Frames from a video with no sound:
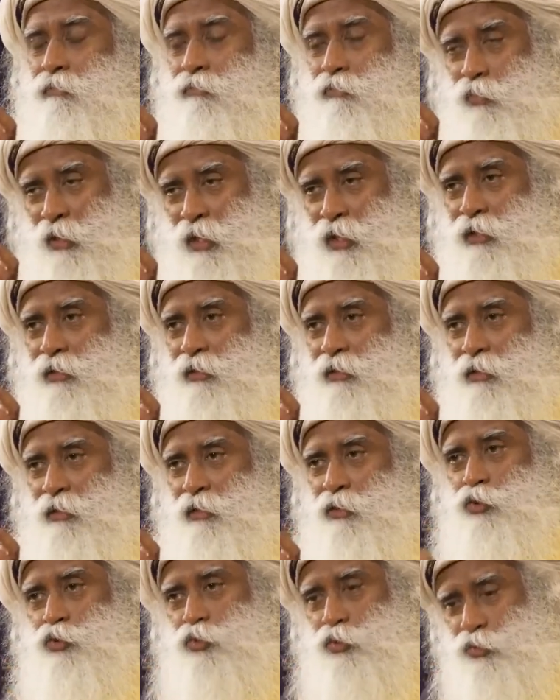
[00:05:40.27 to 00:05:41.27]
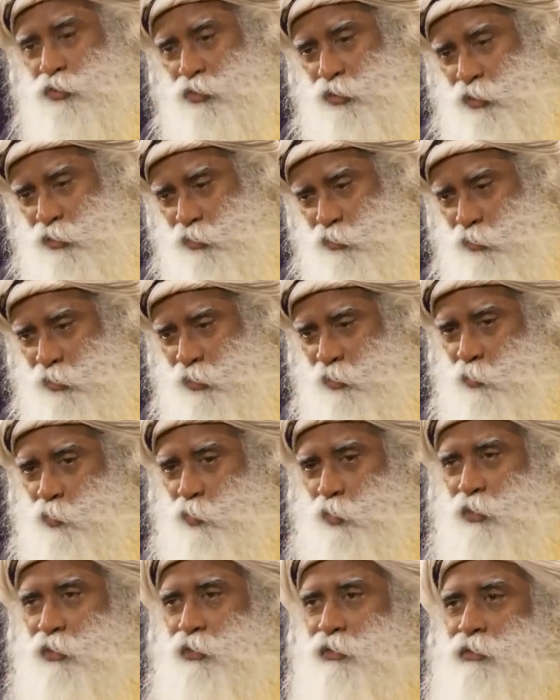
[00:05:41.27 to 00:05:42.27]
Why? To turn you
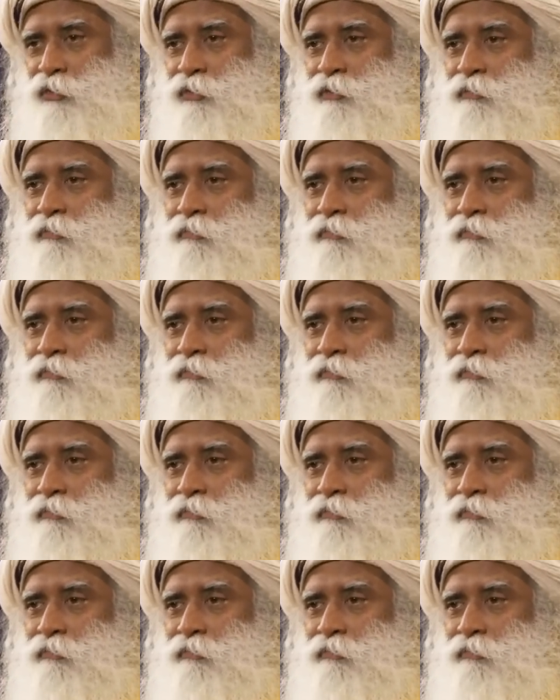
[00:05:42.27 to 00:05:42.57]
inward,